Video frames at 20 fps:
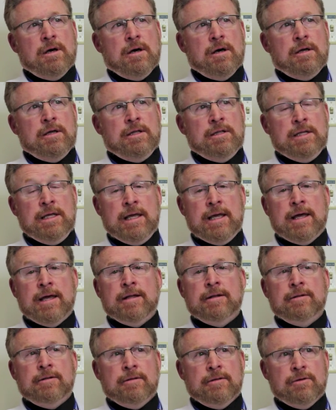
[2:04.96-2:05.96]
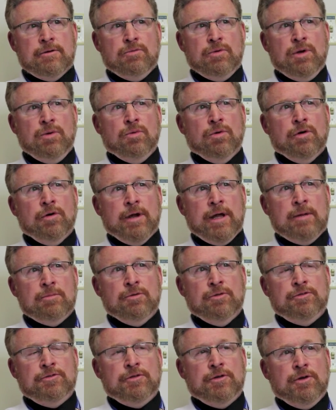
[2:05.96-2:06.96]
Uh, in the end, we were
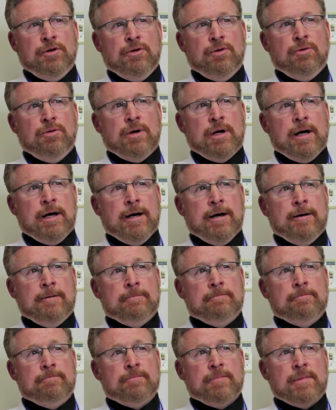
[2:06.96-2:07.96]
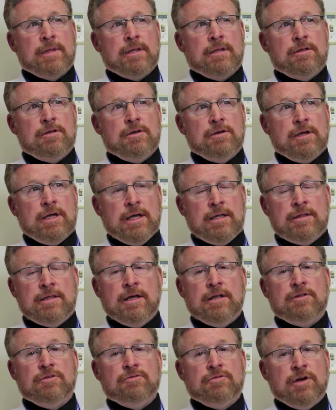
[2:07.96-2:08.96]
able to um, to get
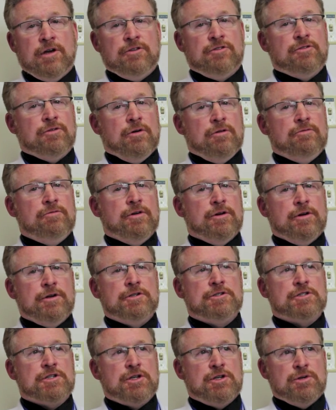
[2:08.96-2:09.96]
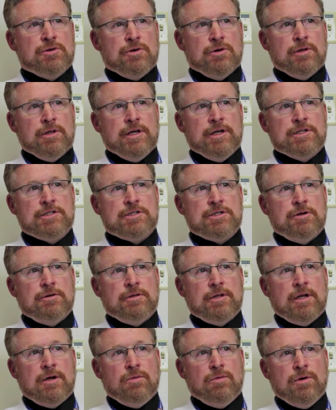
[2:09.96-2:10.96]
that device on very securely so
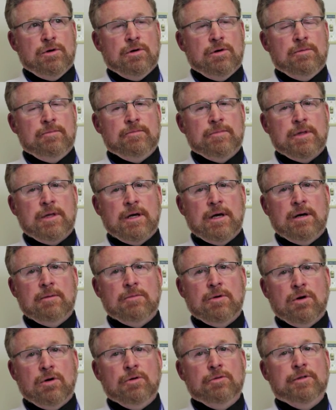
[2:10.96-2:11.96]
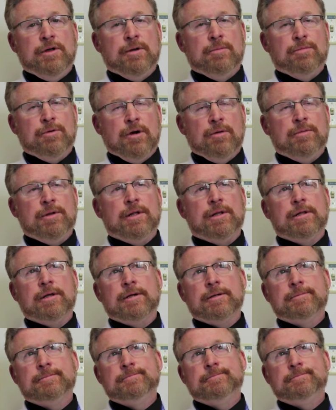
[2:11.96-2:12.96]
that it will um, hold there permanently.